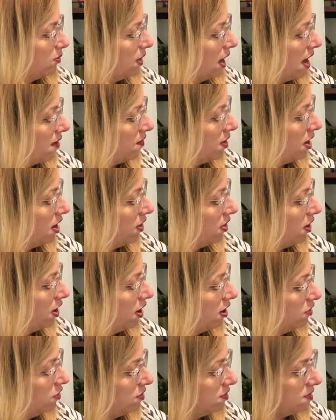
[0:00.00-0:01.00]
we have
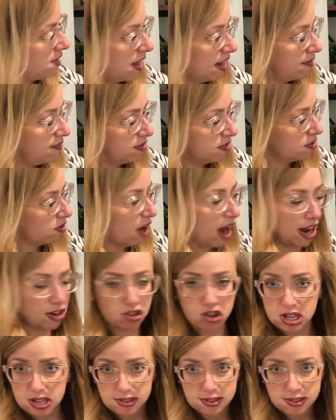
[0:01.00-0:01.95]
another just set of scratchy